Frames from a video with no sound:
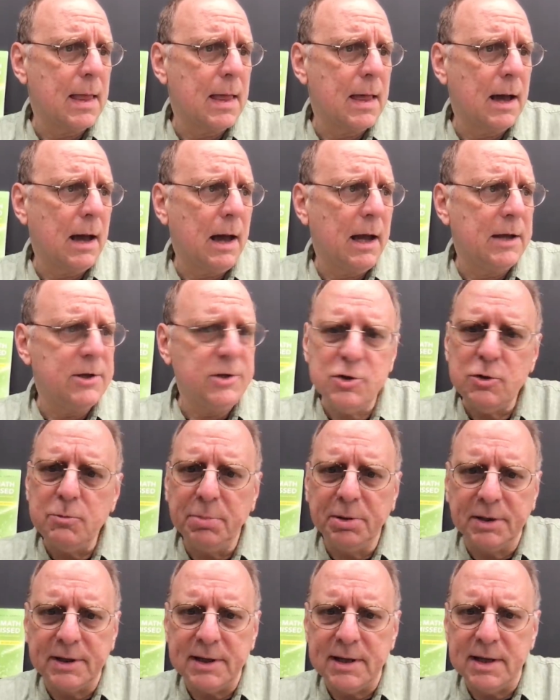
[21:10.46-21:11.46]
I do
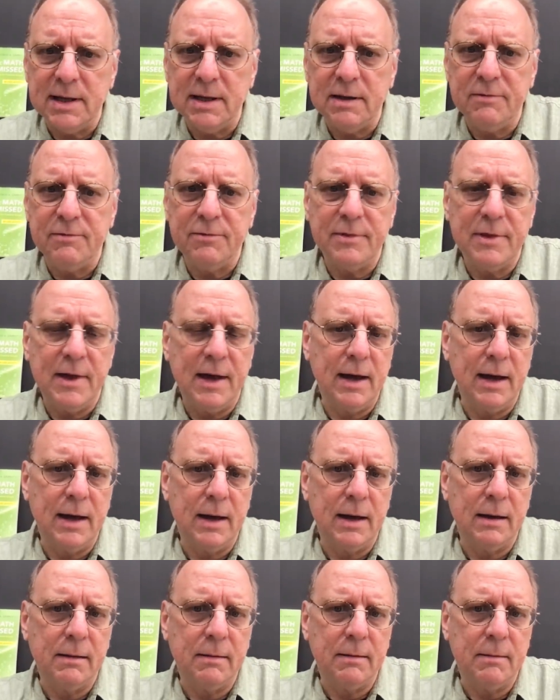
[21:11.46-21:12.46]
believe
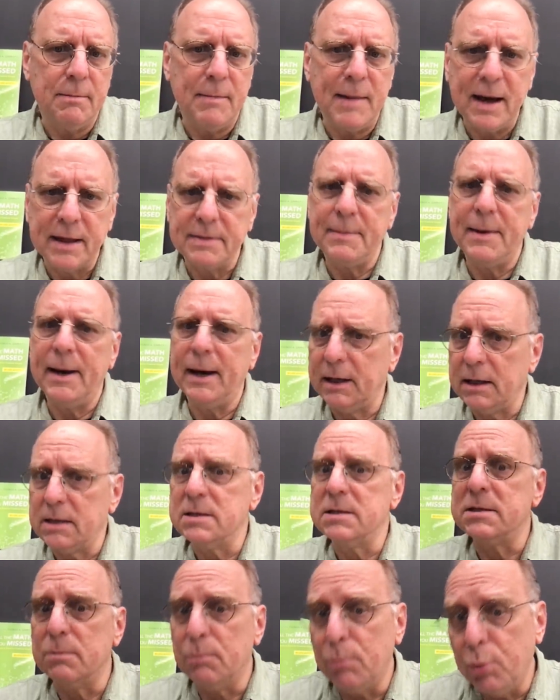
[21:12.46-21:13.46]
that mathematics
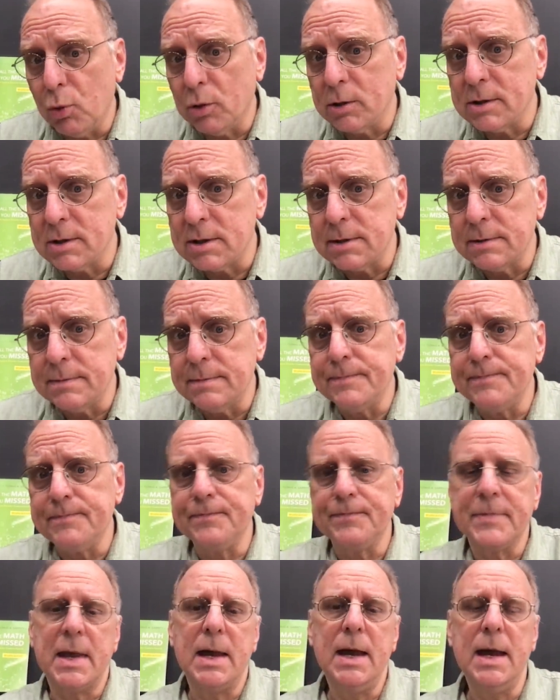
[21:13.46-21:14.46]
is important,
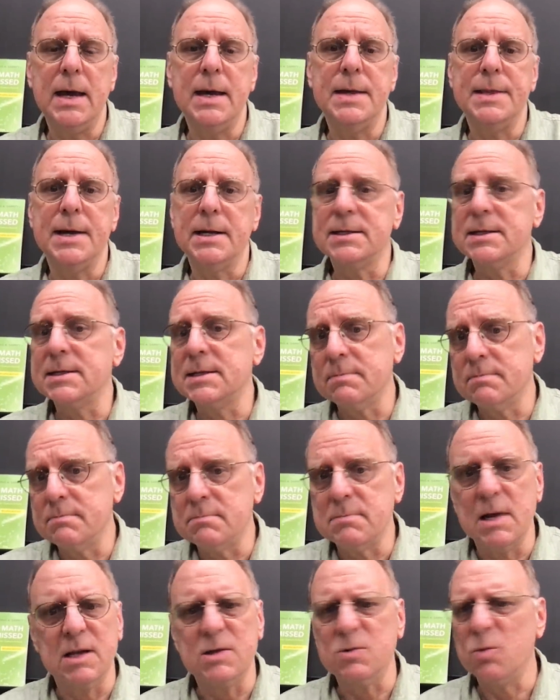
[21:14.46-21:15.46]
and that's
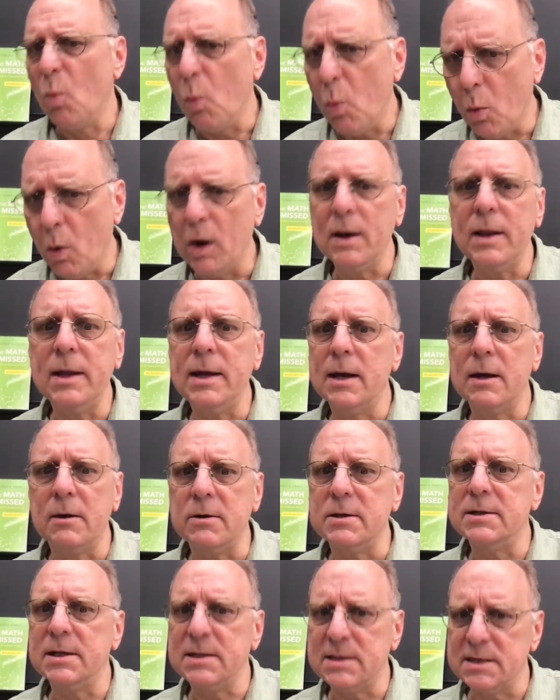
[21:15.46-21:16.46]
it's one of the
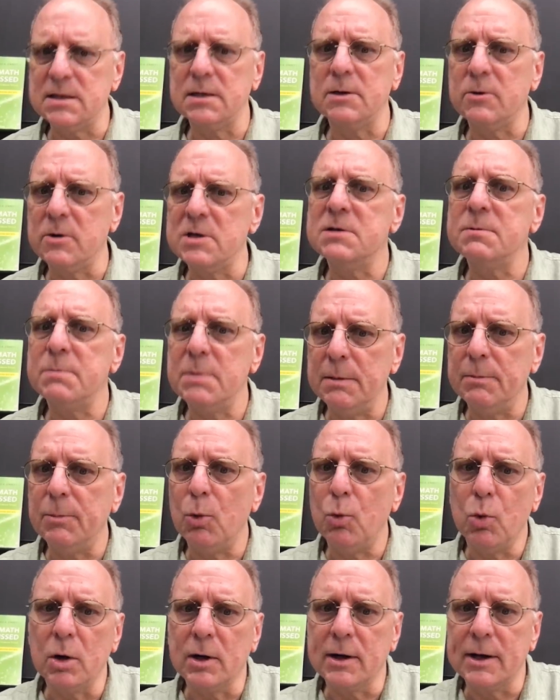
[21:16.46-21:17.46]
areas that serious people
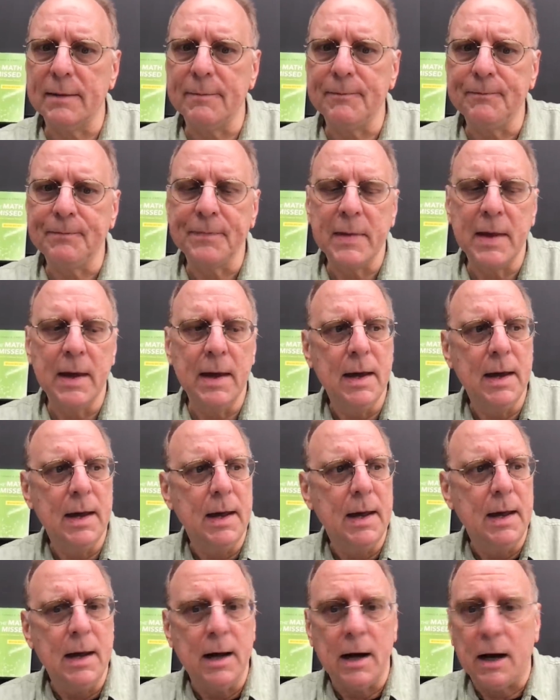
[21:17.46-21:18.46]
work in.
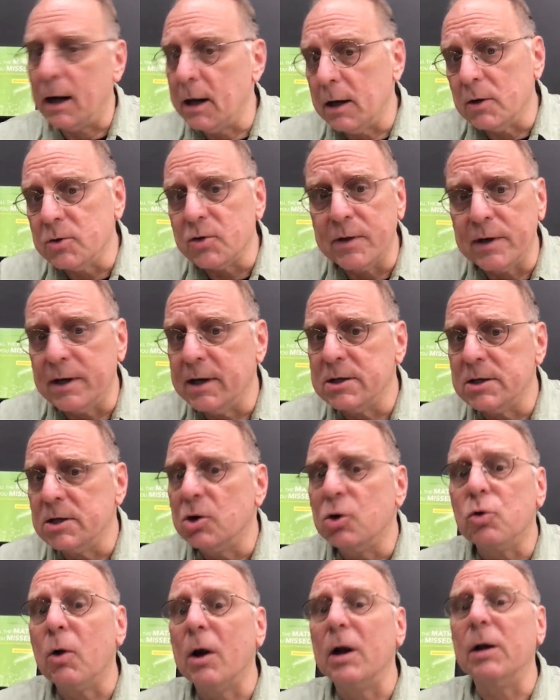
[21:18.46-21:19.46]
I also think it's an
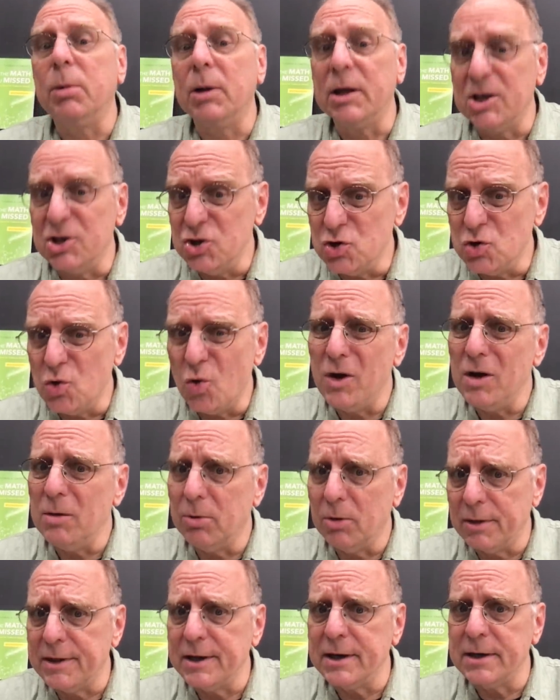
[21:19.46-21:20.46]
incredibly
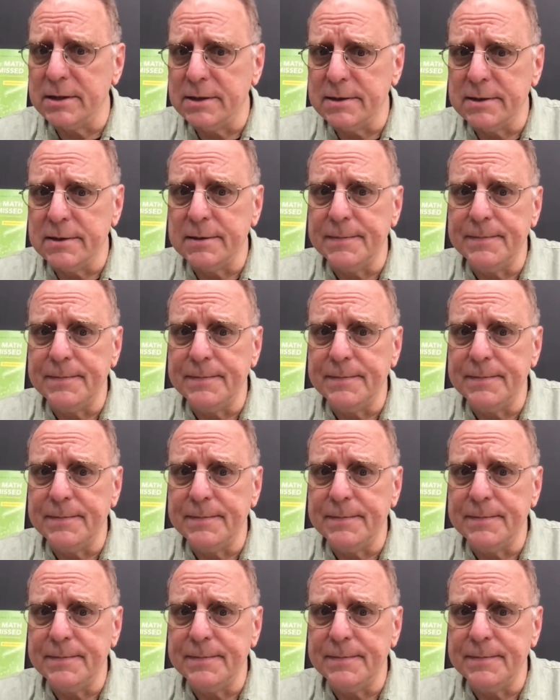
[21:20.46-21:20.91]
enjoyable thing to do.